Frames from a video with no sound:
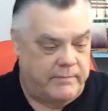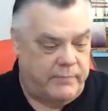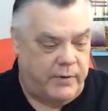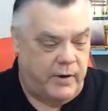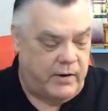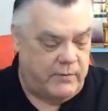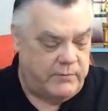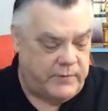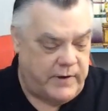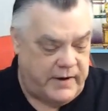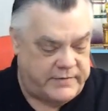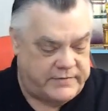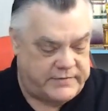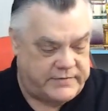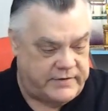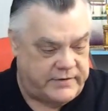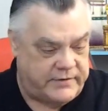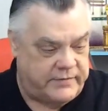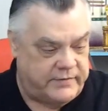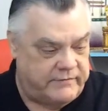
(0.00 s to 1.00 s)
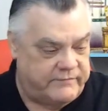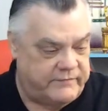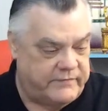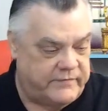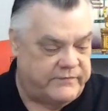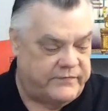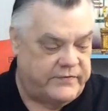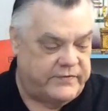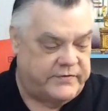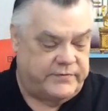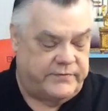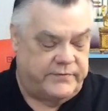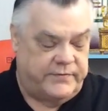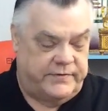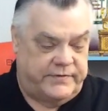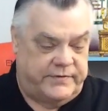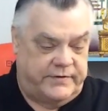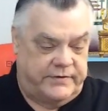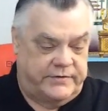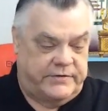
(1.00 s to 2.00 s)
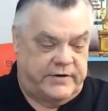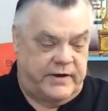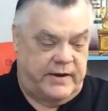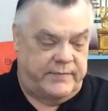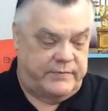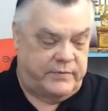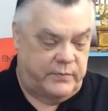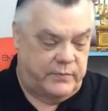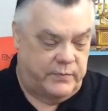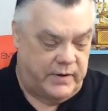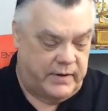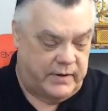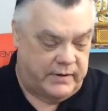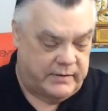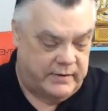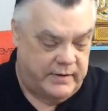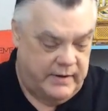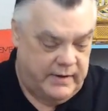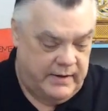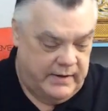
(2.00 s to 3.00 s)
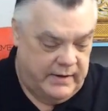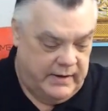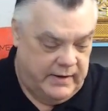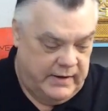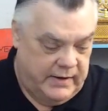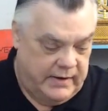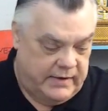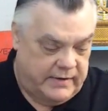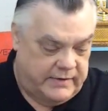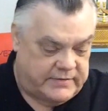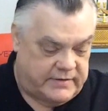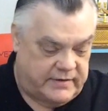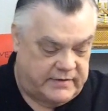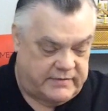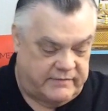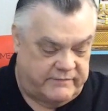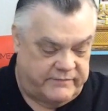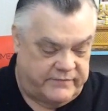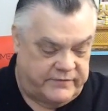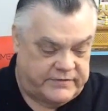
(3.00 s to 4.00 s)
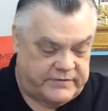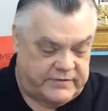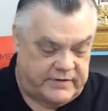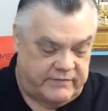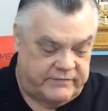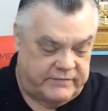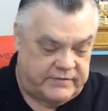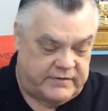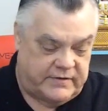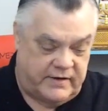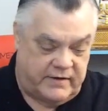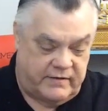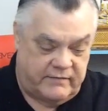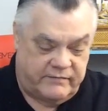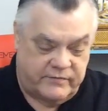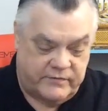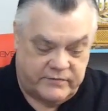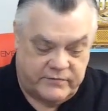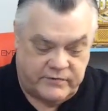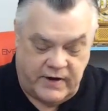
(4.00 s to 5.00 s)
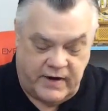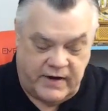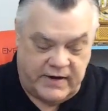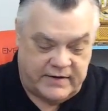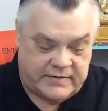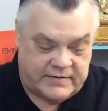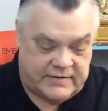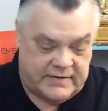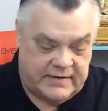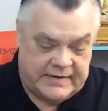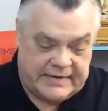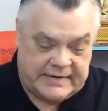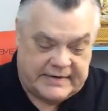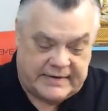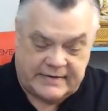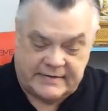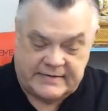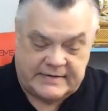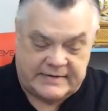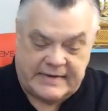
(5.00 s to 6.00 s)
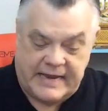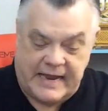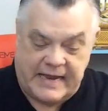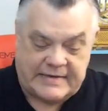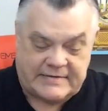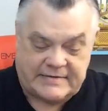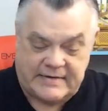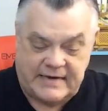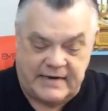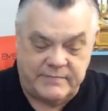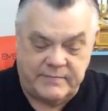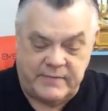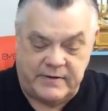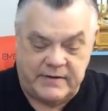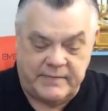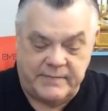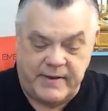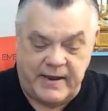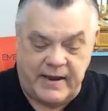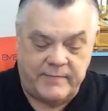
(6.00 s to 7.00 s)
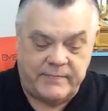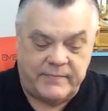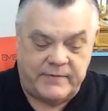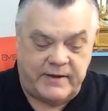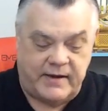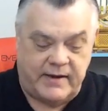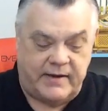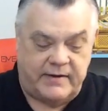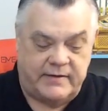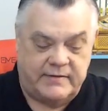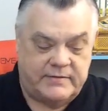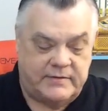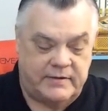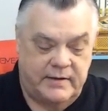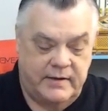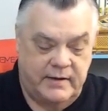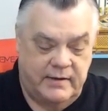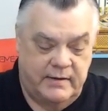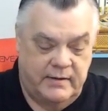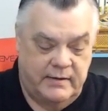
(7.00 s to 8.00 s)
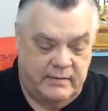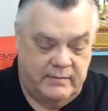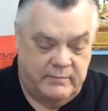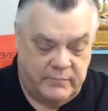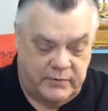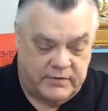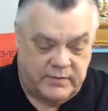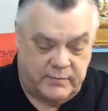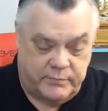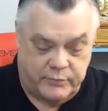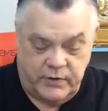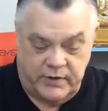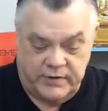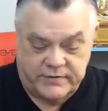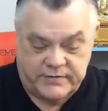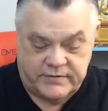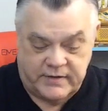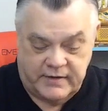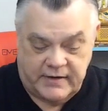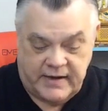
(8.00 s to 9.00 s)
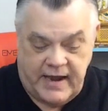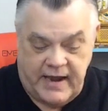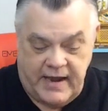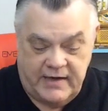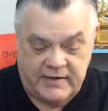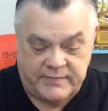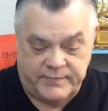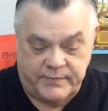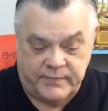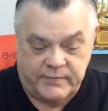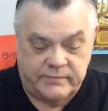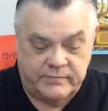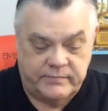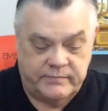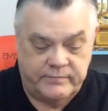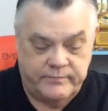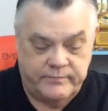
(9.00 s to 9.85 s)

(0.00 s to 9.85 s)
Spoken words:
Paul writes there in 1 Corinthians chapter 1, he says in verse 17, "For Christ, he did not send me to baptize, but to preach the gospel,